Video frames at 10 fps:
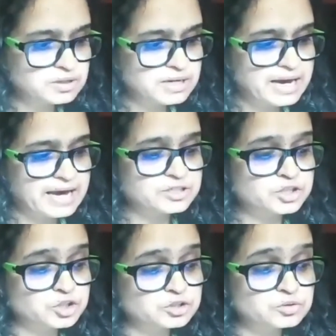and
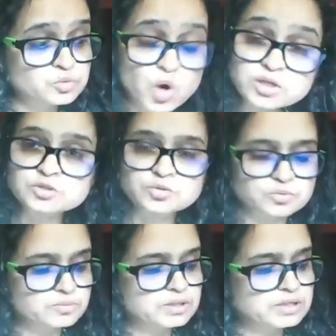should not
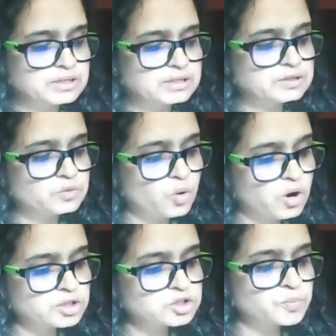do in
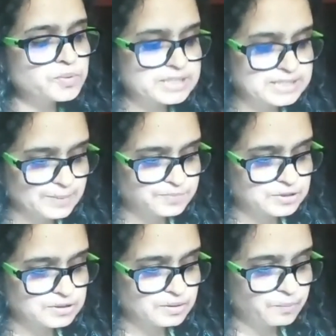order to be
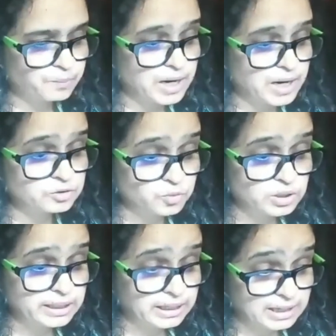accepted by the
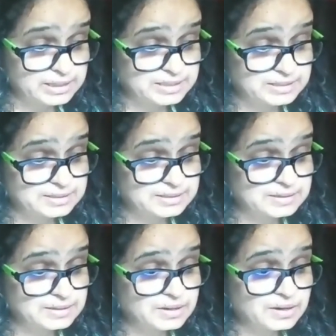ruling classes,
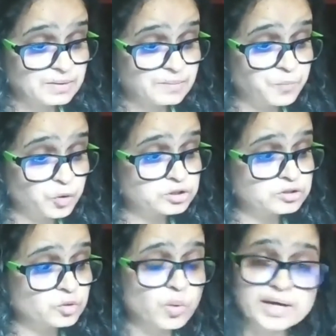both the
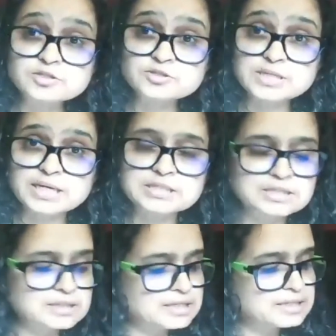white
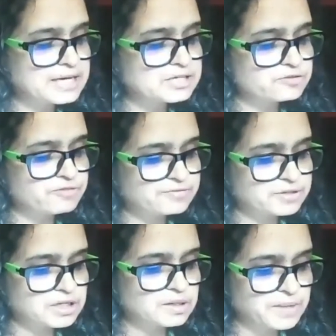society in case of
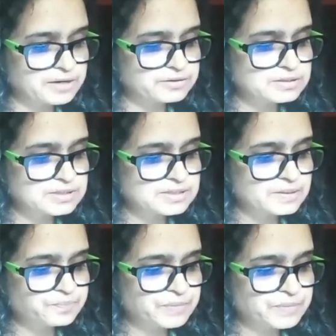African Americans
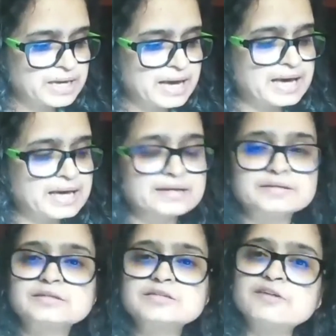
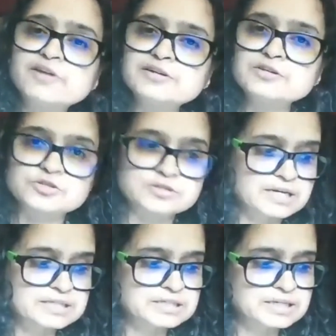and the Savarna
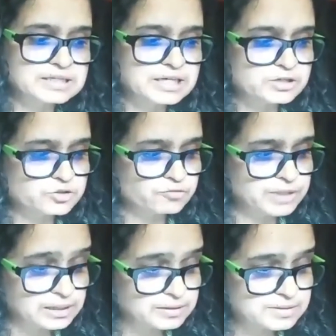society in case of
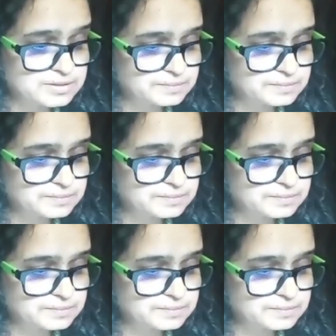Dalits.